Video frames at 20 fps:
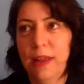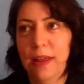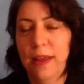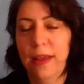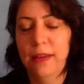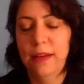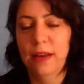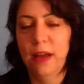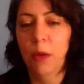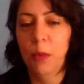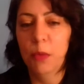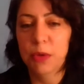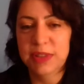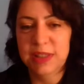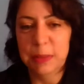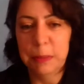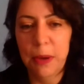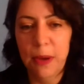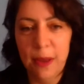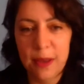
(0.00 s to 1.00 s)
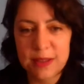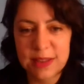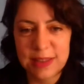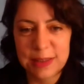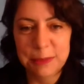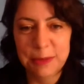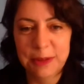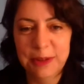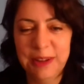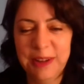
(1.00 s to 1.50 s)
and almost
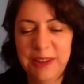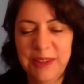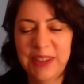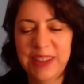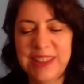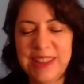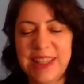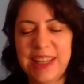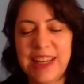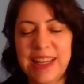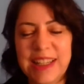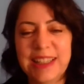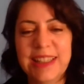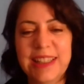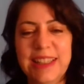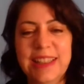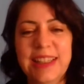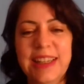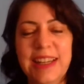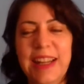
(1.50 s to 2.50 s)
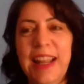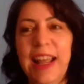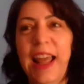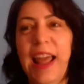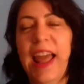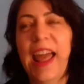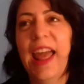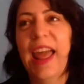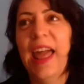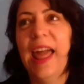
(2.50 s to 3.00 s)
impossible, but he did it,
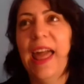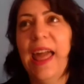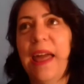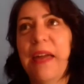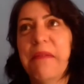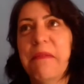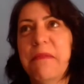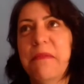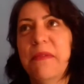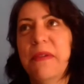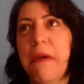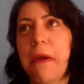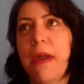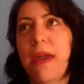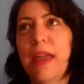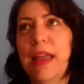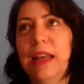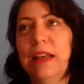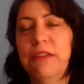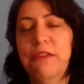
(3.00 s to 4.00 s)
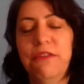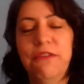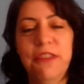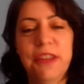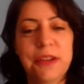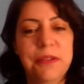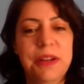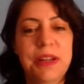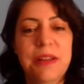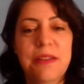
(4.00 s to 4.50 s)
and in a
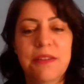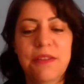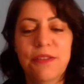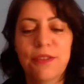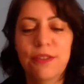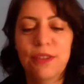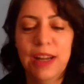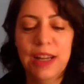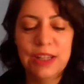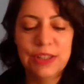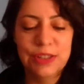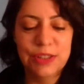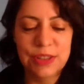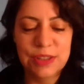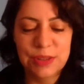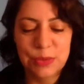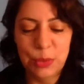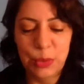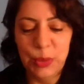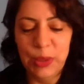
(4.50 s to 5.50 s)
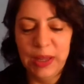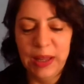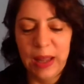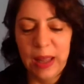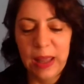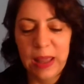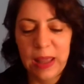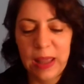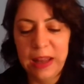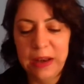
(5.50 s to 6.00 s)
very gracious
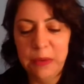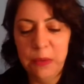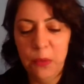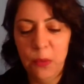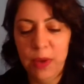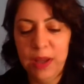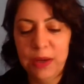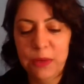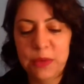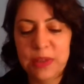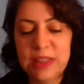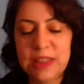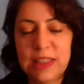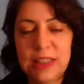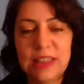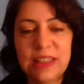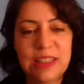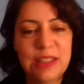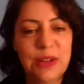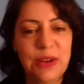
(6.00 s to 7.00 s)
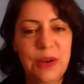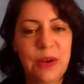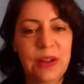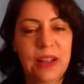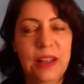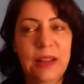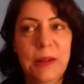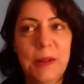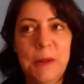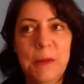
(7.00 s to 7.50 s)
way. And when we see the
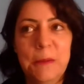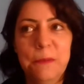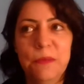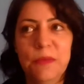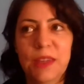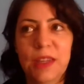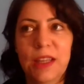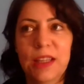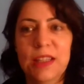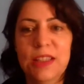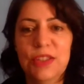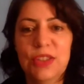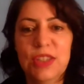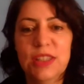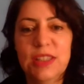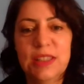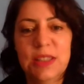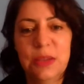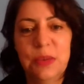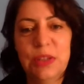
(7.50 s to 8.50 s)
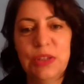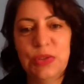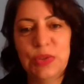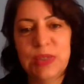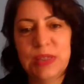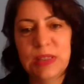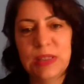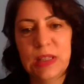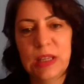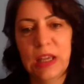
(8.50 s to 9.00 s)
talk, it's just so
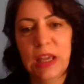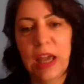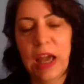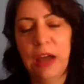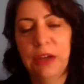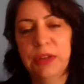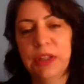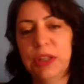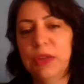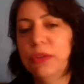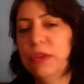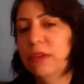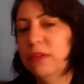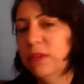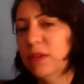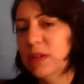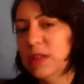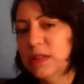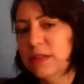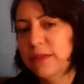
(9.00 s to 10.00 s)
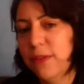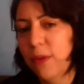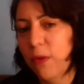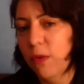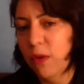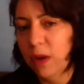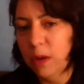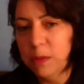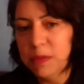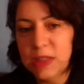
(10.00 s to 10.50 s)
interesting how the universe
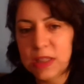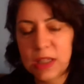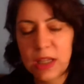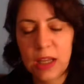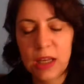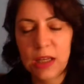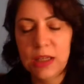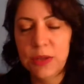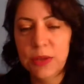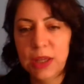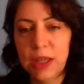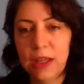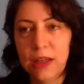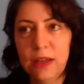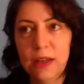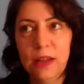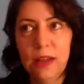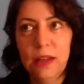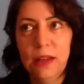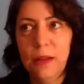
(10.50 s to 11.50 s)
formed, and you can